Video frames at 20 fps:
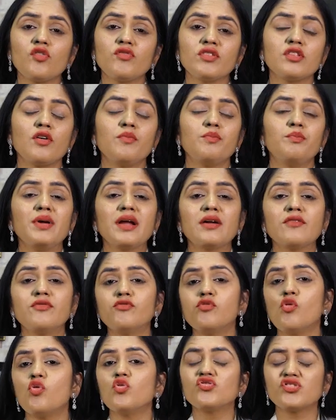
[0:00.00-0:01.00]
out with a big
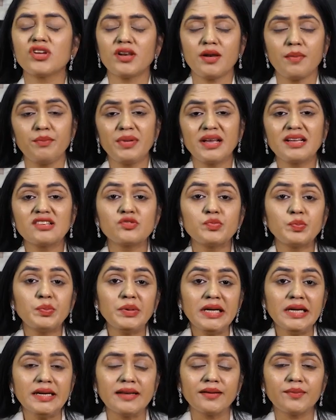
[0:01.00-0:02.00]
force and a big
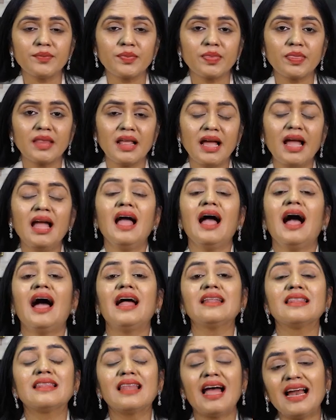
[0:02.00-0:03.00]
speed,
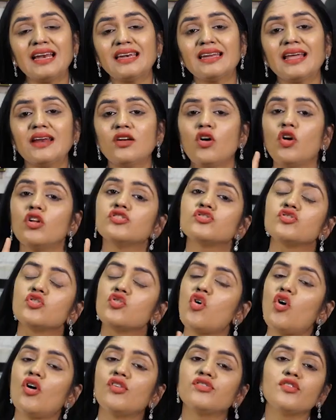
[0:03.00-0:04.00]
and that can also
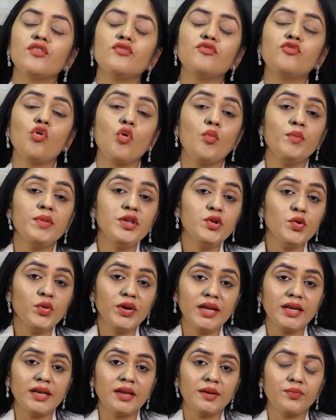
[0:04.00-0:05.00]
cause a foamy
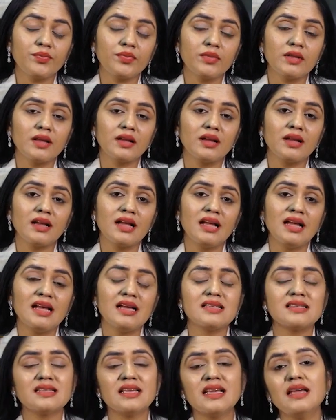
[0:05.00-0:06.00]
urine.
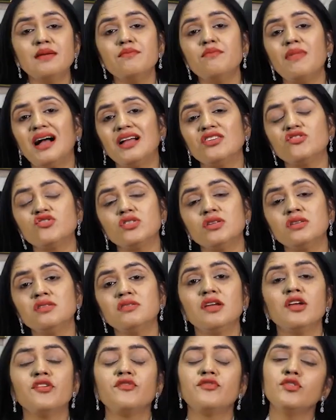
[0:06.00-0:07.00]
See,
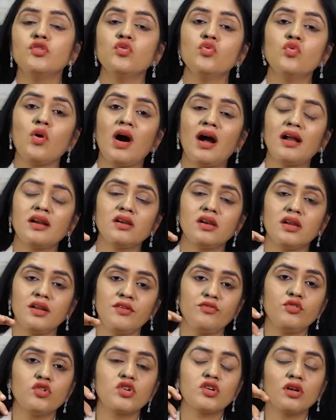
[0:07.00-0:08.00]
imagine if you
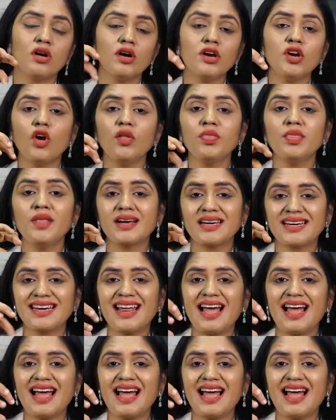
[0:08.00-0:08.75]
turn on the